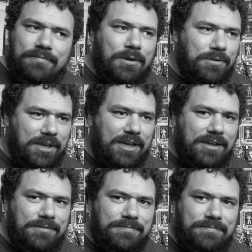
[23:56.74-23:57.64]

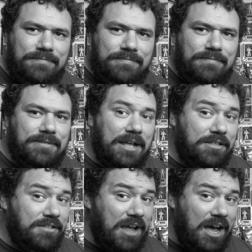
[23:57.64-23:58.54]
Okay?
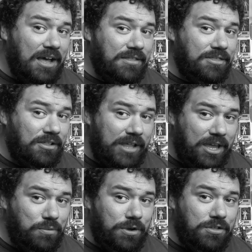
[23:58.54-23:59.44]
That's not the
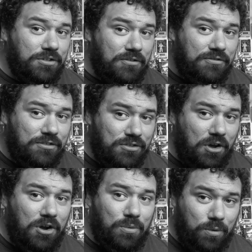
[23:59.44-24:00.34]
language of
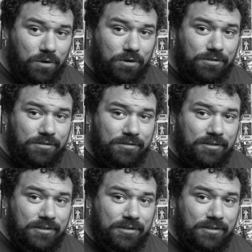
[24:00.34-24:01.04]
Star Wars.